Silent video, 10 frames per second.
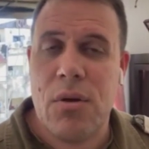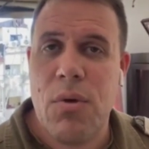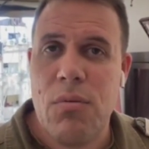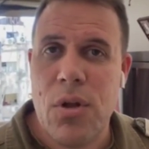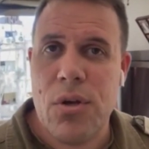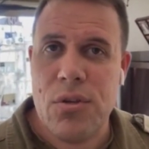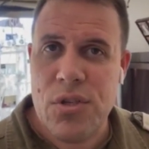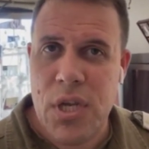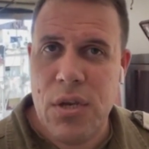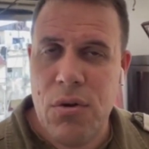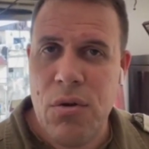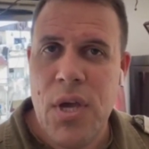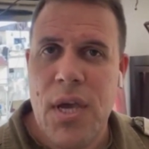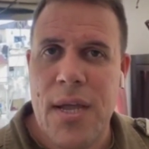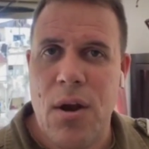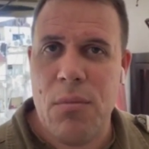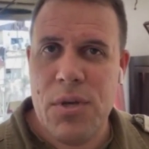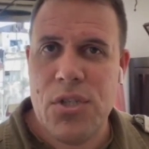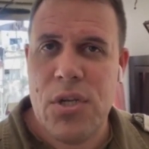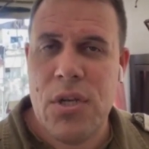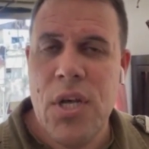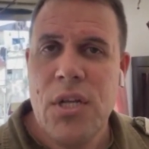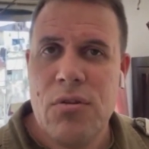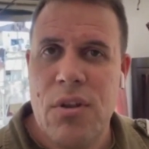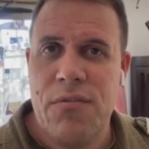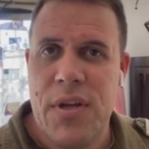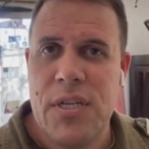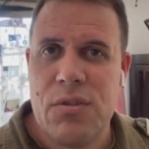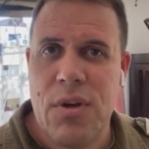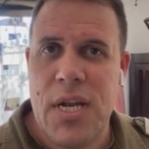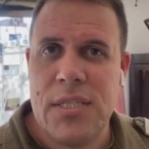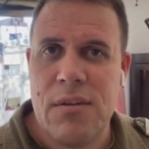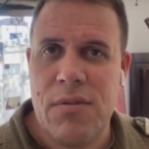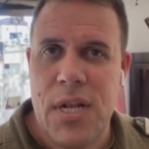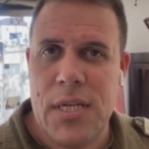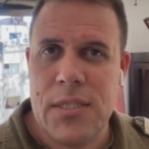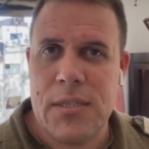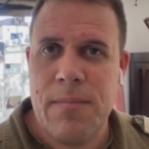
and we will continue in our mission to defend Israeli civilians.